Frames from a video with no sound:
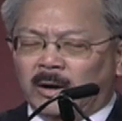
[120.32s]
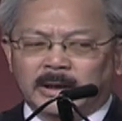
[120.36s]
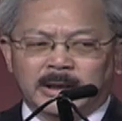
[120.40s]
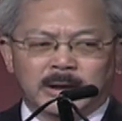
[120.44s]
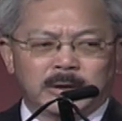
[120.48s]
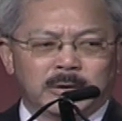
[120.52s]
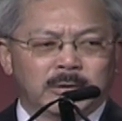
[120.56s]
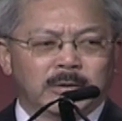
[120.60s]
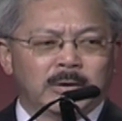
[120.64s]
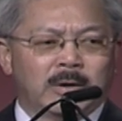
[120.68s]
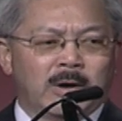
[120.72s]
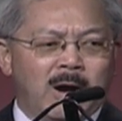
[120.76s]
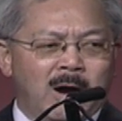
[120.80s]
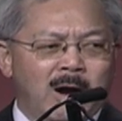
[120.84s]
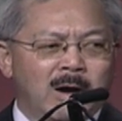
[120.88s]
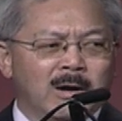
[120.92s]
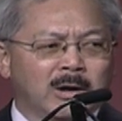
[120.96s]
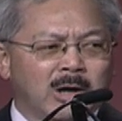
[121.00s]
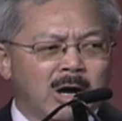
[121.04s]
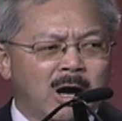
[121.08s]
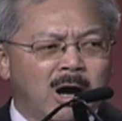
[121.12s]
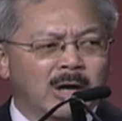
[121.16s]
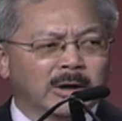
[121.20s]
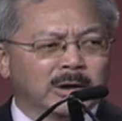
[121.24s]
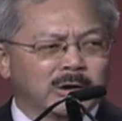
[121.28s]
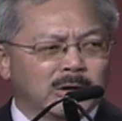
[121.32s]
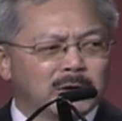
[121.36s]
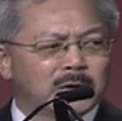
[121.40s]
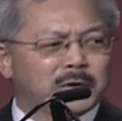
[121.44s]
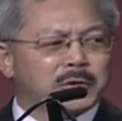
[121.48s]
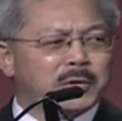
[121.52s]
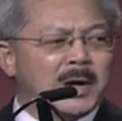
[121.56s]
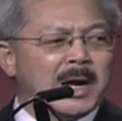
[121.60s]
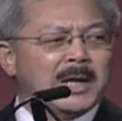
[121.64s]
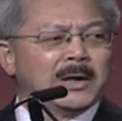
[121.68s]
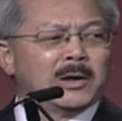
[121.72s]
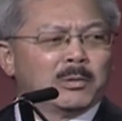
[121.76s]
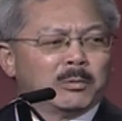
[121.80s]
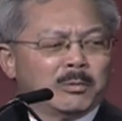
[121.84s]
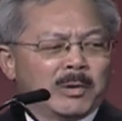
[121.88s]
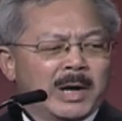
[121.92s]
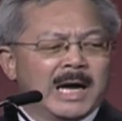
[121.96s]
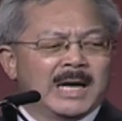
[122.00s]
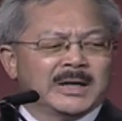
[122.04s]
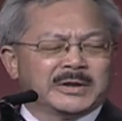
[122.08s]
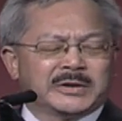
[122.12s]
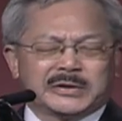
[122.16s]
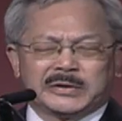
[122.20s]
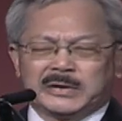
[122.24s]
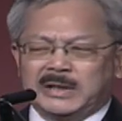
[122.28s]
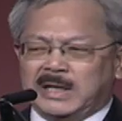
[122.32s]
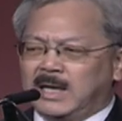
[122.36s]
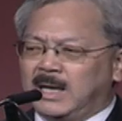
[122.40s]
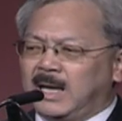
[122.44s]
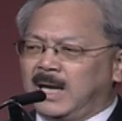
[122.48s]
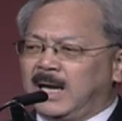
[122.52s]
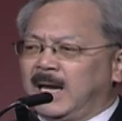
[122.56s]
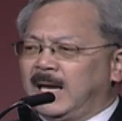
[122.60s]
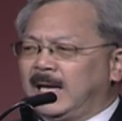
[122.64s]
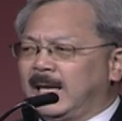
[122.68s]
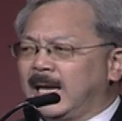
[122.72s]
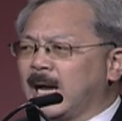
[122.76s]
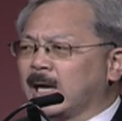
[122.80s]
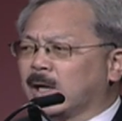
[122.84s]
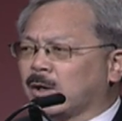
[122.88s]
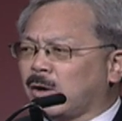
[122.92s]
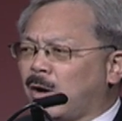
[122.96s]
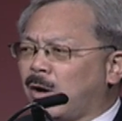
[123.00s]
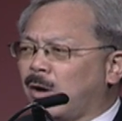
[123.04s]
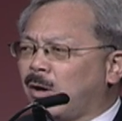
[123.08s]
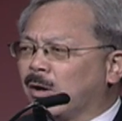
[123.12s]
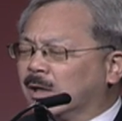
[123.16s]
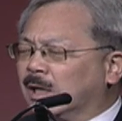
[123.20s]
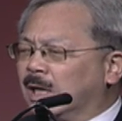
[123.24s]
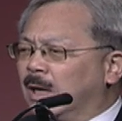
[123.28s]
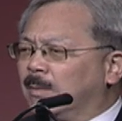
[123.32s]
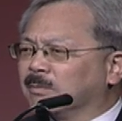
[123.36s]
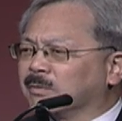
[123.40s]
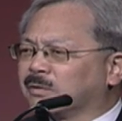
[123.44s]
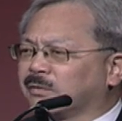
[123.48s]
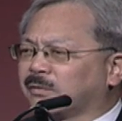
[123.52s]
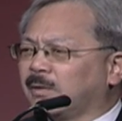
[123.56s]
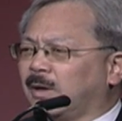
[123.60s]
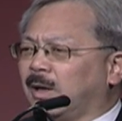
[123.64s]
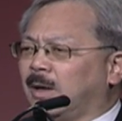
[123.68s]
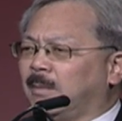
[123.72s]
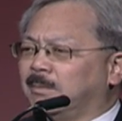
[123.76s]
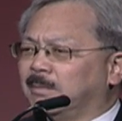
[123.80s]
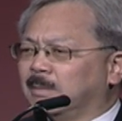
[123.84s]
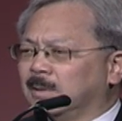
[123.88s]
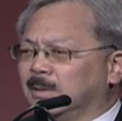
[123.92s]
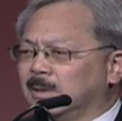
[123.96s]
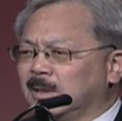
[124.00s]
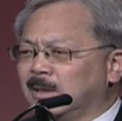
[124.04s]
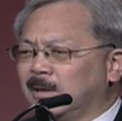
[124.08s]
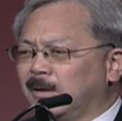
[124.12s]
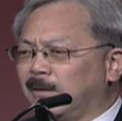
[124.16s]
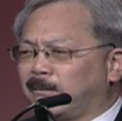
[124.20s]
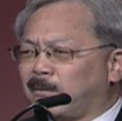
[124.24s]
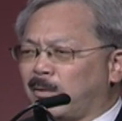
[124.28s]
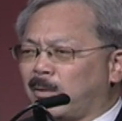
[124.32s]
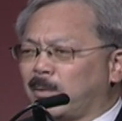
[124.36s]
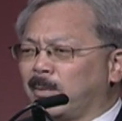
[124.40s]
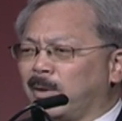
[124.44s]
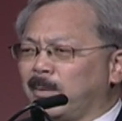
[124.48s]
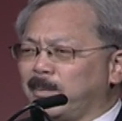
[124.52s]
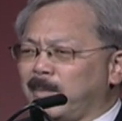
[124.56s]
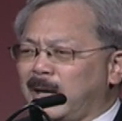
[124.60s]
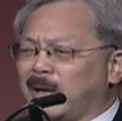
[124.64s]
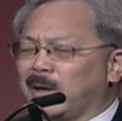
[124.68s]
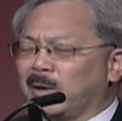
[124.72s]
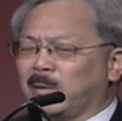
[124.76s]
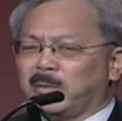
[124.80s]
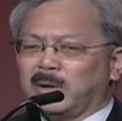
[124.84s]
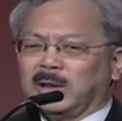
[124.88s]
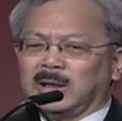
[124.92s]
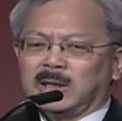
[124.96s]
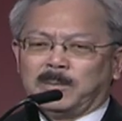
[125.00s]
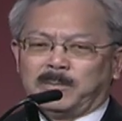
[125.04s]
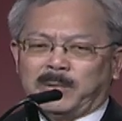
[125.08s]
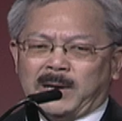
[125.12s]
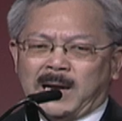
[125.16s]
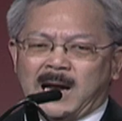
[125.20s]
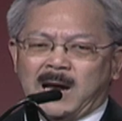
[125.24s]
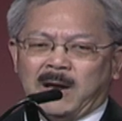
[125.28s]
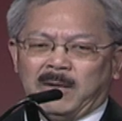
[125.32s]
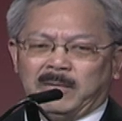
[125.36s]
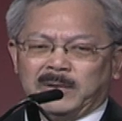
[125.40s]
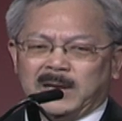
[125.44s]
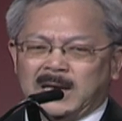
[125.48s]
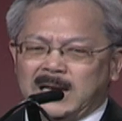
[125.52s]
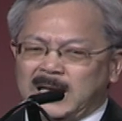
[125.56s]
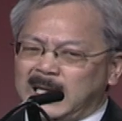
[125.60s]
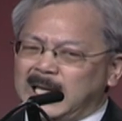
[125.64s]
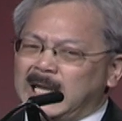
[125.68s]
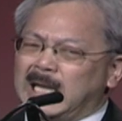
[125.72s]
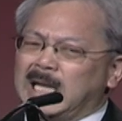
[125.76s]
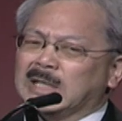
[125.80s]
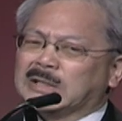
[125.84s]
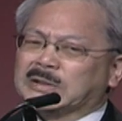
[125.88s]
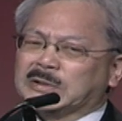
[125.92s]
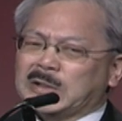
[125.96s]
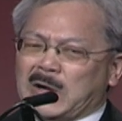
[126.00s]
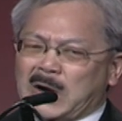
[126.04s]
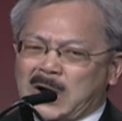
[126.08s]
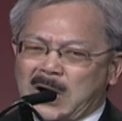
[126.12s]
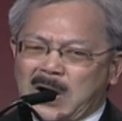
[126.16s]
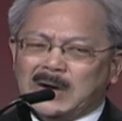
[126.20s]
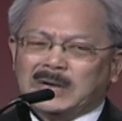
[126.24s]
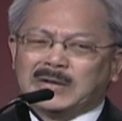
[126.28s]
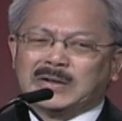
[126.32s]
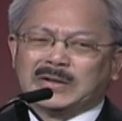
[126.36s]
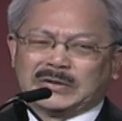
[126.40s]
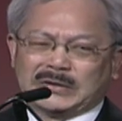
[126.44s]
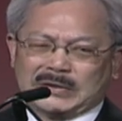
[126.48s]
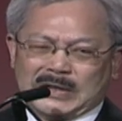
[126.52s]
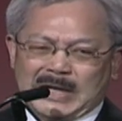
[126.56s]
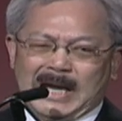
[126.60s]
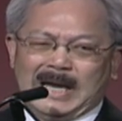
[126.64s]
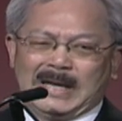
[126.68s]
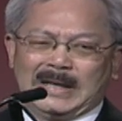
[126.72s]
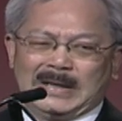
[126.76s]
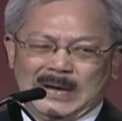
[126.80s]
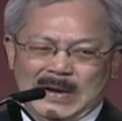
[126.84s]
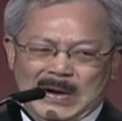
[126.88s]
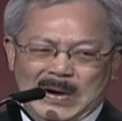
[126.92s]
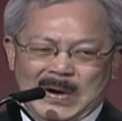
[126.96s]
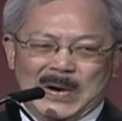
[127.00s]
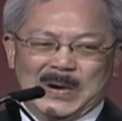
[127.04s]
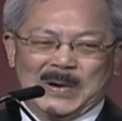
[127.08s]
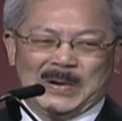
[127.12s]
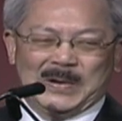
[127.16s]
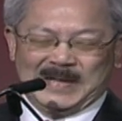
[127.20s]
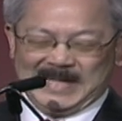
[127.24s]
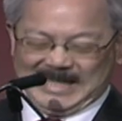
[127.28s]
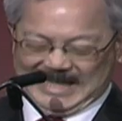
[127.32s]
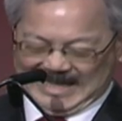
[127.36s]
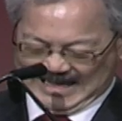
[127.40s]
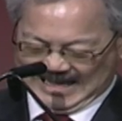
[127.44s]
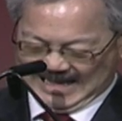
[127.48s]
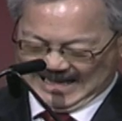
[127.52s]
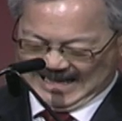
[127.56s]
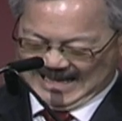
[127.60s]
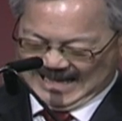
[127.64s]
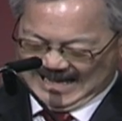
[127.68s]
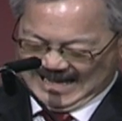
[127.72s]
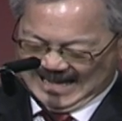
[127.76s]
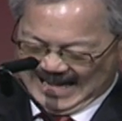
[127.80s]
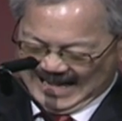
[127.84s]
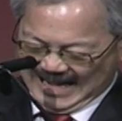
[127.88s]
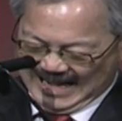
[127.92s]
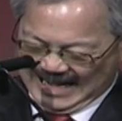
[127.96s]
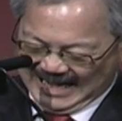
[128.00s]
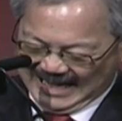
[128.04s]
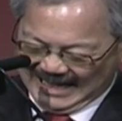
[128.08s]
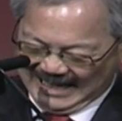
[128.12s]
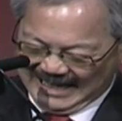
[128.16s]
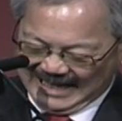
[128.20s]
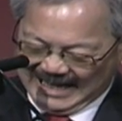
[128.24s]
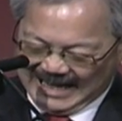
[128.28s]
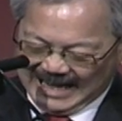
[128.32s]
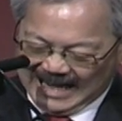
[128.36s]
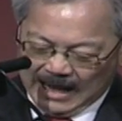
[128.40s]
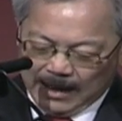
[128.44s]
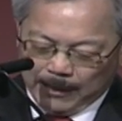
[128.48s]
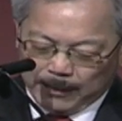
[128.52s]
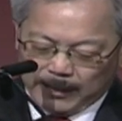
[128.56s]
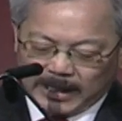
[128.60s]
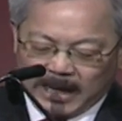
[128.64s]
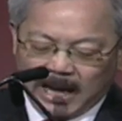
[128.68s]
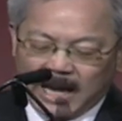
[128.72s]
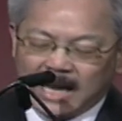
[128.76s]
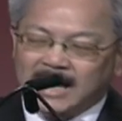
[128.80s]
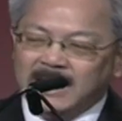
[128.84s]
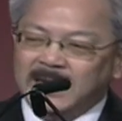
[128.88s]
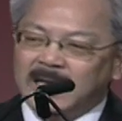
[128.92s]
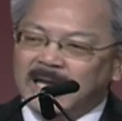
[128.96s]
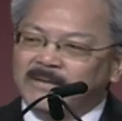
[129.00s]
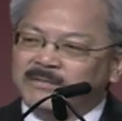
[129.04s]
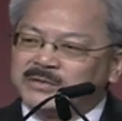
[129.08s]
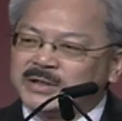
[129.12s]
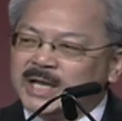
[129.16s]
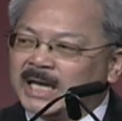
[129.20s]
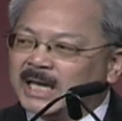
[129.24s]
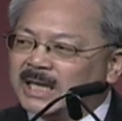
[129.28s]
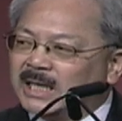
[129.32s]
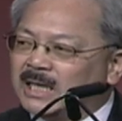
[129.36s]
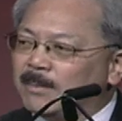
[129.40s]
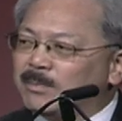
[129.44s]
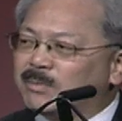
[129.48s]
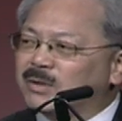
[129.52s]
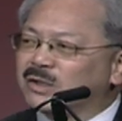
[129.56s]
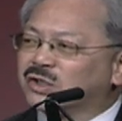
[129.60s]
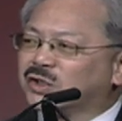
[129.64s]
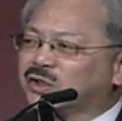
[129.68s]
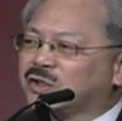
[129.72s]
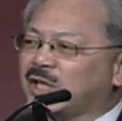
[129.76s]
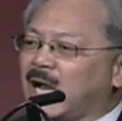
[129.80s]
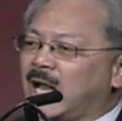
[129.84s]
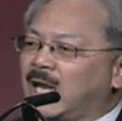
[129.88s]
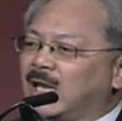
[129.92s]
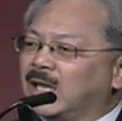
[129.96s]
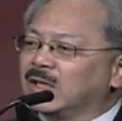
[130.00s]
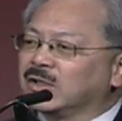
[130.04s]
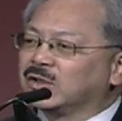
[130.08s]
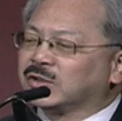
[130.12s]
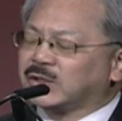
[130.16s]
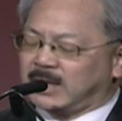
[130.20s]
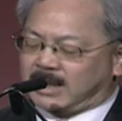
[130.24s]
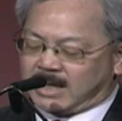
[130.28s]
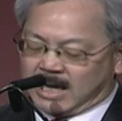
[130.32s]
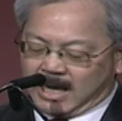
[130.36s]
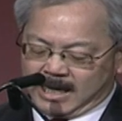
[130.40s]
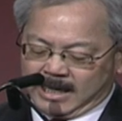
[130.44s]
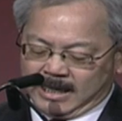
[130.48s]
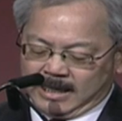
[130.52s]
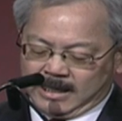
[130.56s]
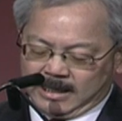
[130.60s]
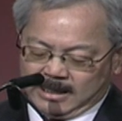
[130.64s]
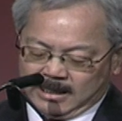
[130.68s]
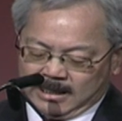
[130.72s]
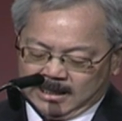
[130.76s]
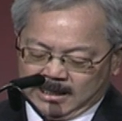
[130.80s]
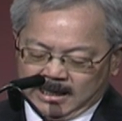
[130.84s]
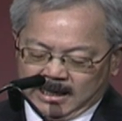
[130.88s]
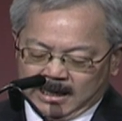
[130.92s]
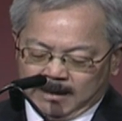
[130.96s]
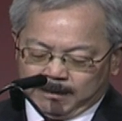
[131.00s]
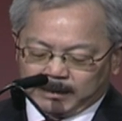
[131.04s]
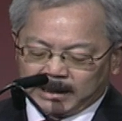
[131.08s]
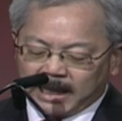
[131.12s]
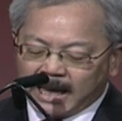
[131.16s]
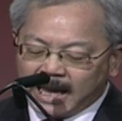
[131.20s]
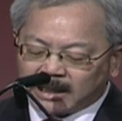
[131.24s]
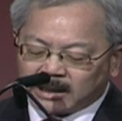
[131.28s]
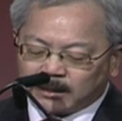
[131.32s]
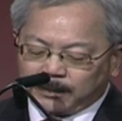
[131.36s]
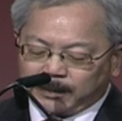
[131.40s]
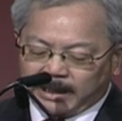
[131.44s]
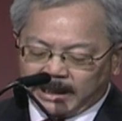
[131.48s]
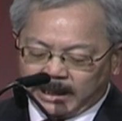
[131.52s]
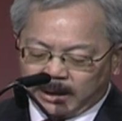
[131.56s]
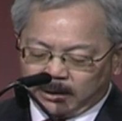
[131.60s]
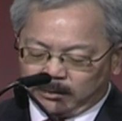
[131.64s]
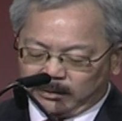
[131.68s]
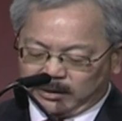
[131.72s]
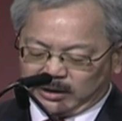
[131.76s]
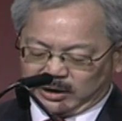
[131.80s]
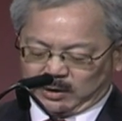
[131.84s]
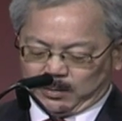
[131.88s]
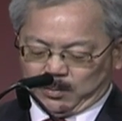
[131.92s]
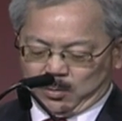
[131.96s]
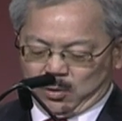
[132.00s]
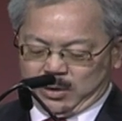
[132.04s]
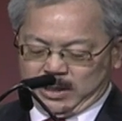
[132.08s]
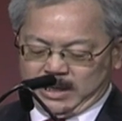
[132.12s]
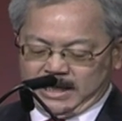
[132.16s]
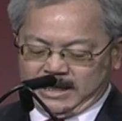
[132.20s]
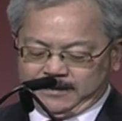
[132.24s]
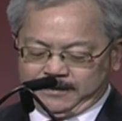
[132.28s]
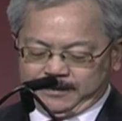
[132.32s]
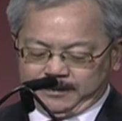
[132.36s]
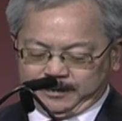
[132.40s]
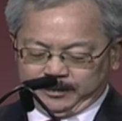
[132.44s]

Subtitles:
and you're in Hong Kong, you're trying to rest, and that call comes from former Mayor Willie Brown, it's hard to say no. But I have taken up this challenge, and I am glad to be here this morning,